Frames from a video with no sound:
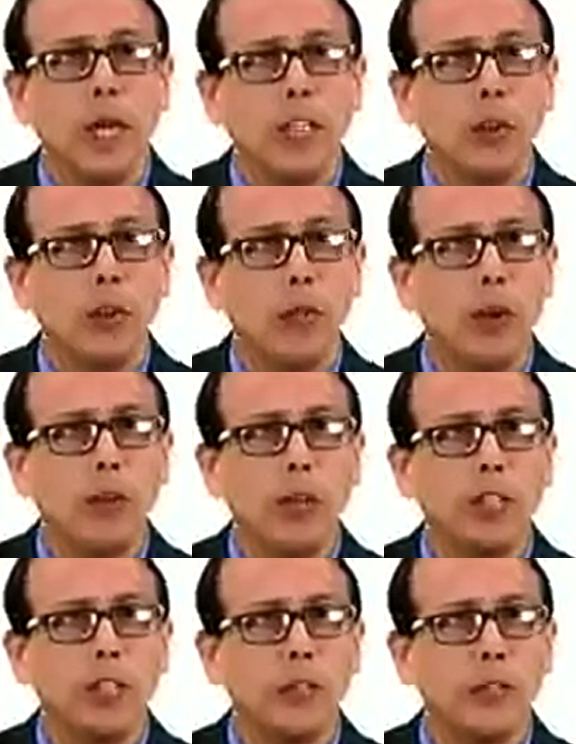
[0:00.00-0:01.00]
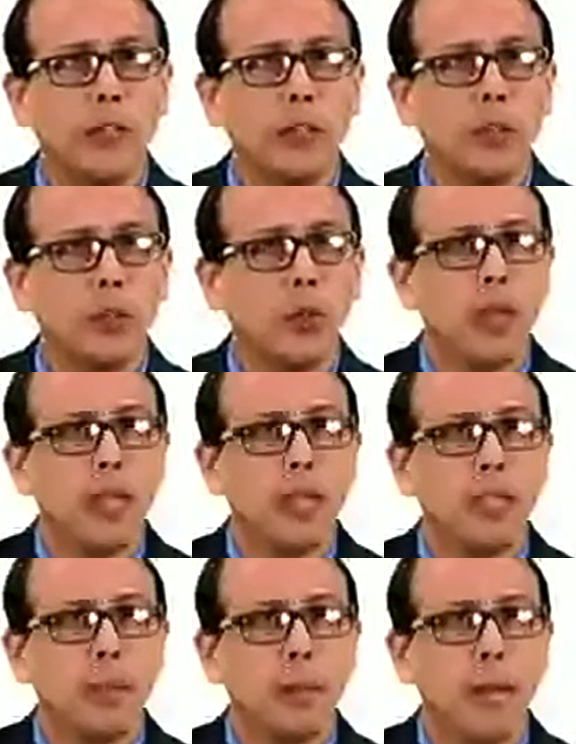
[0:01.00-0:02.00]
Let's go for phase difference. So
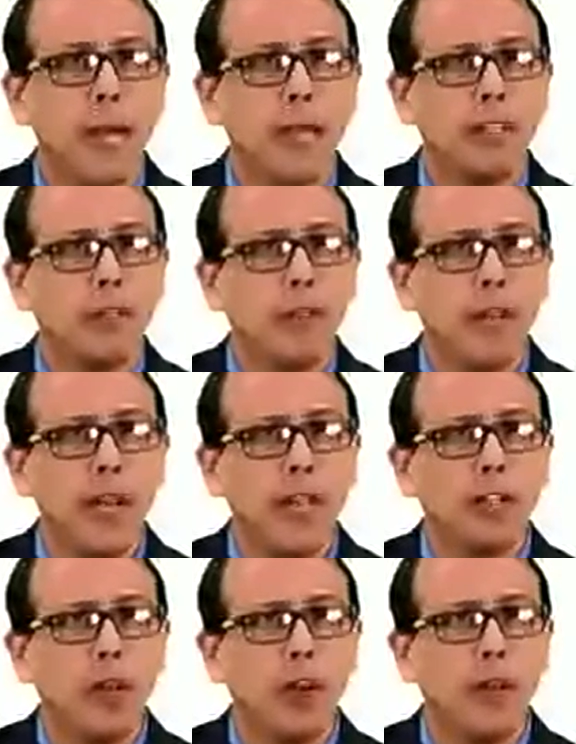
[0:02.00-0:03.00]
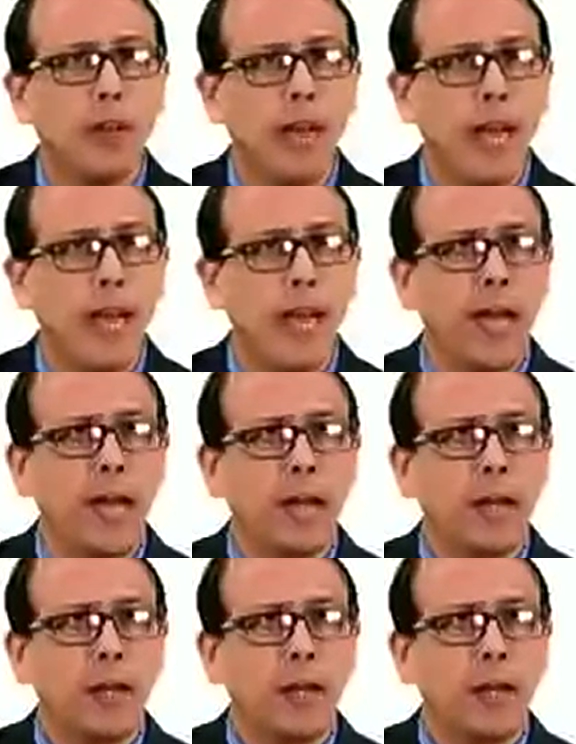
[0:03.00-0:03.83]
let's subtract the phase of A